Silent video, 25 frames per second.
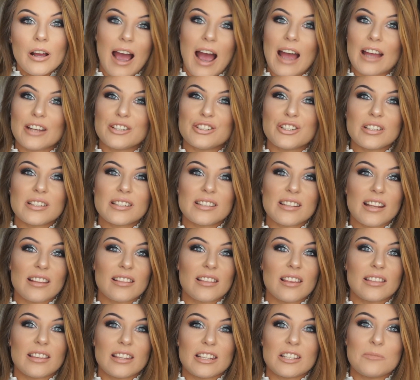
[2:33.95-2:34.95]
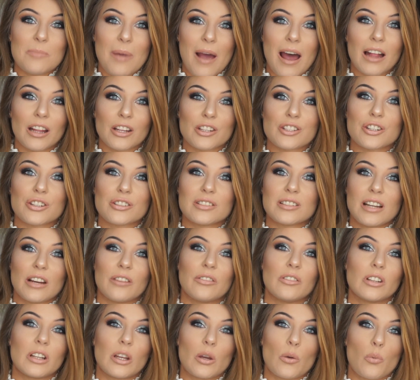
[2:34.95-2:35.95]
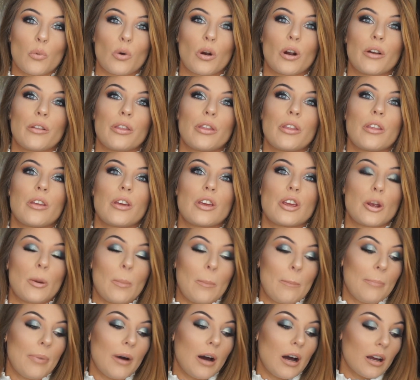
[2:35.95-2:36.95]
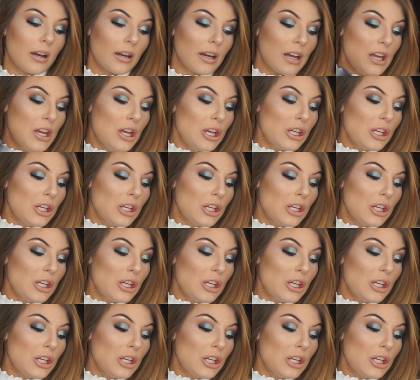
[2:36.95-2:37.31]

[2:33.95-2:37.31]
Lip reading: I just think that these palettes are definitely worth your buck.